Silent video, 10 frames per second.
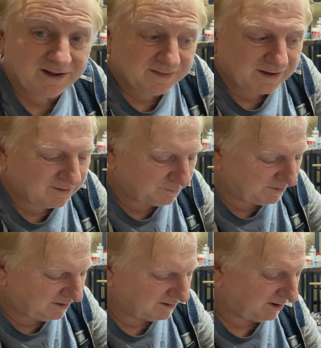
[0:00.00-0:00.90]
That could
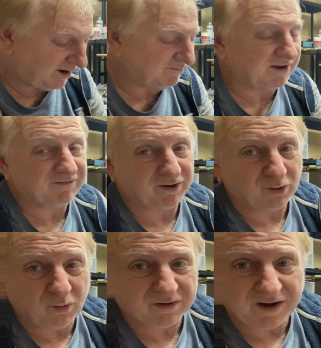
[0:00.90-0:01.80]
be it. I haven't even
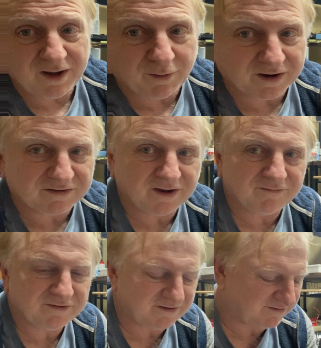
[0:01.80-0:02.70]
looked anyway to see if
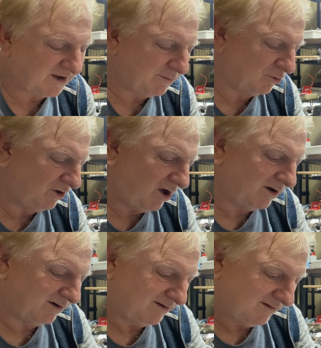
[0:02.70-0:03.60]
it's the same or not.